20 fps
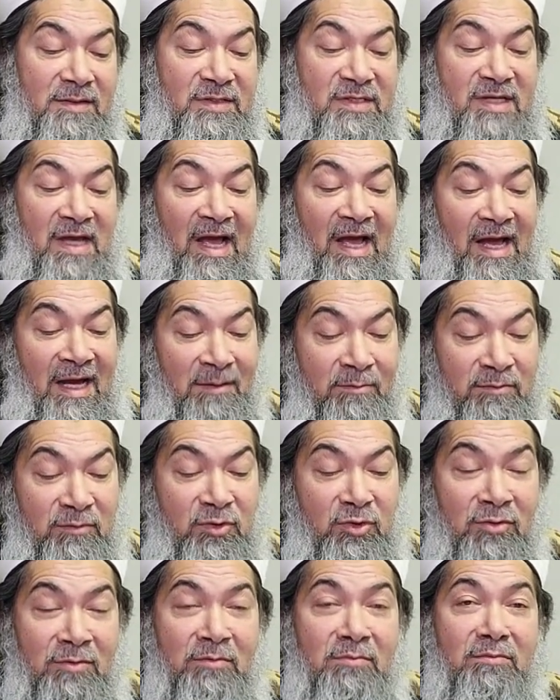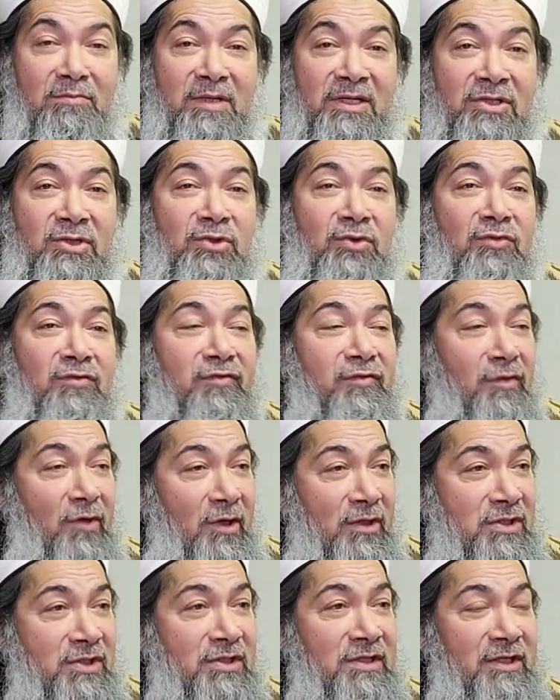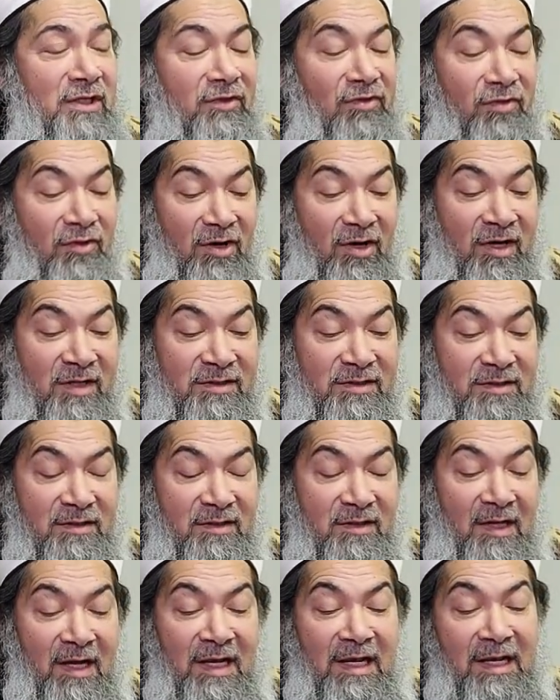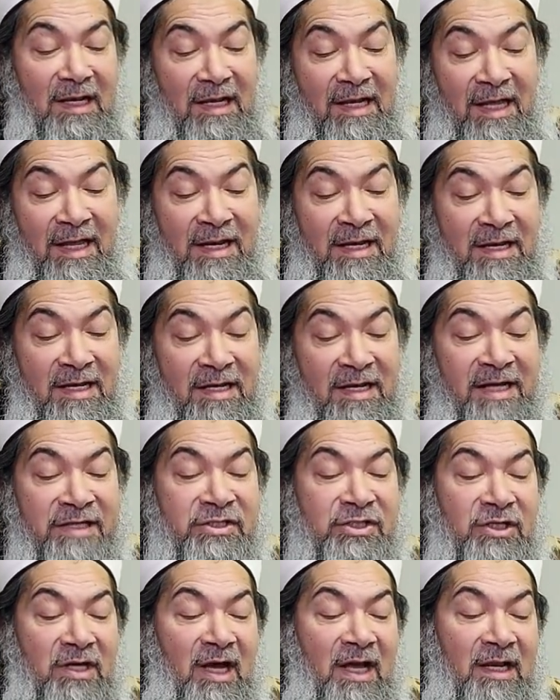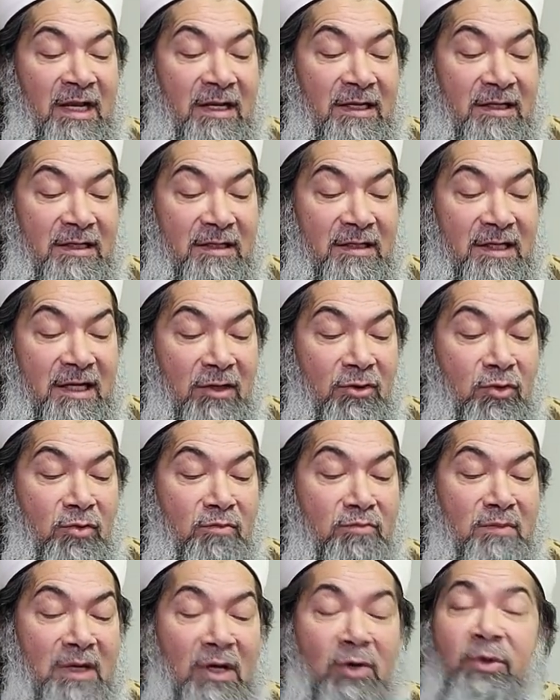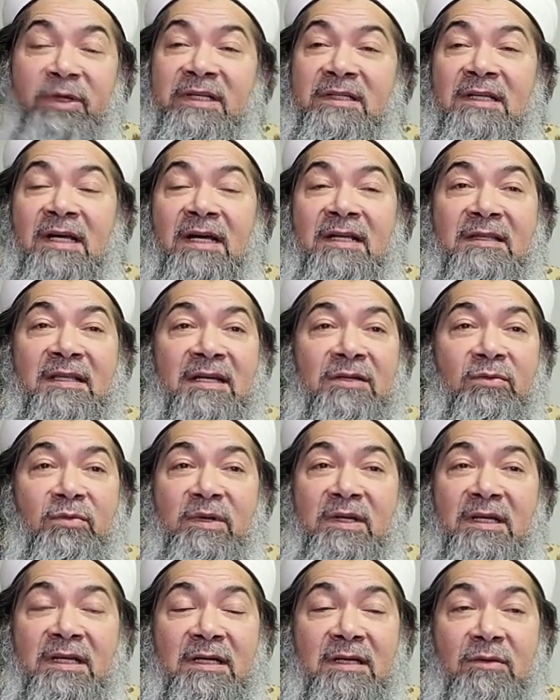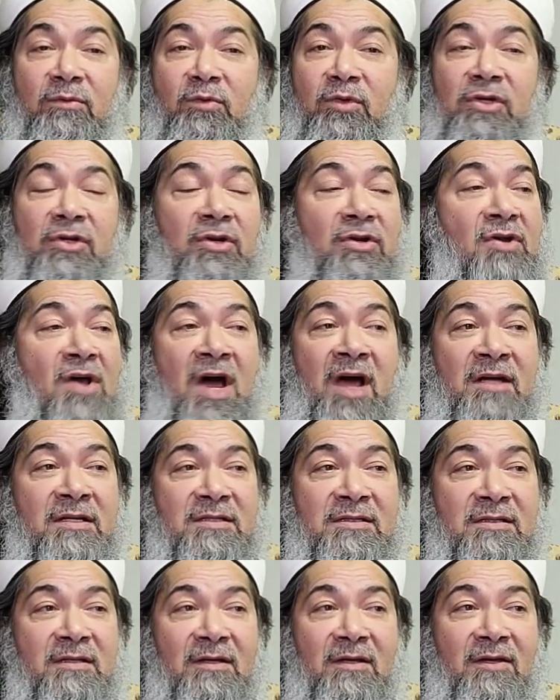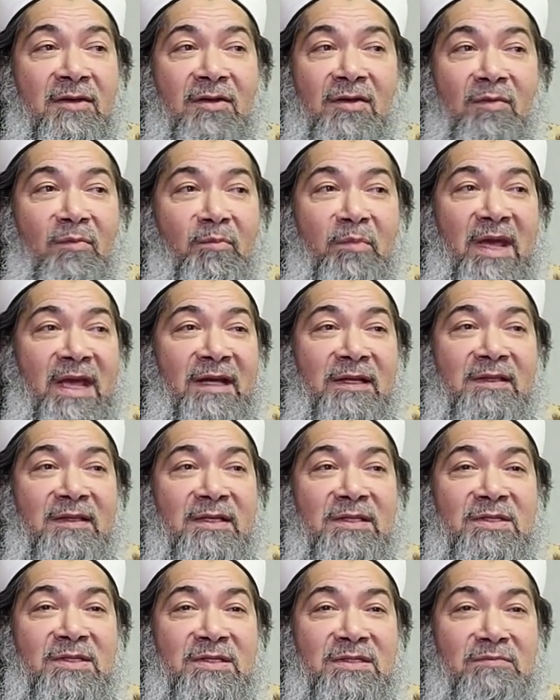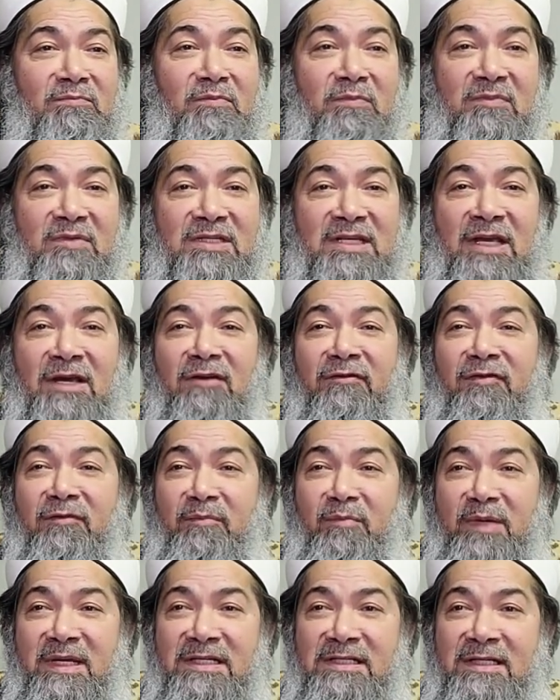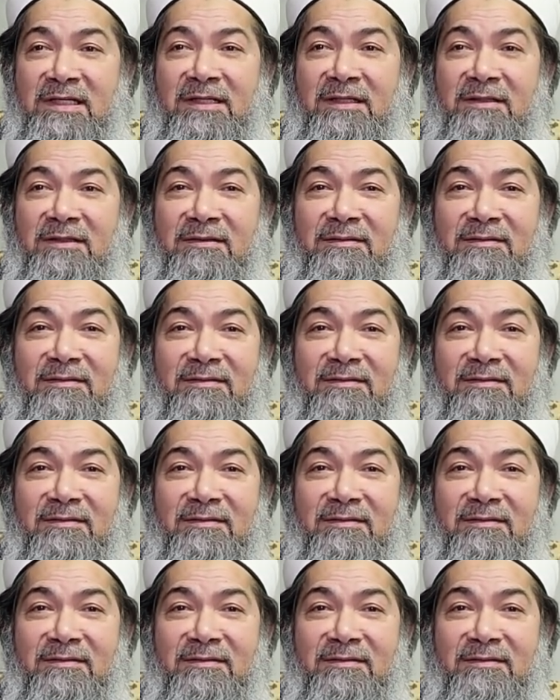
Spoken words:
za'amtum, but you falsely thought, Allan naj'al lakum maw'ida, that we would not make this day of meeting,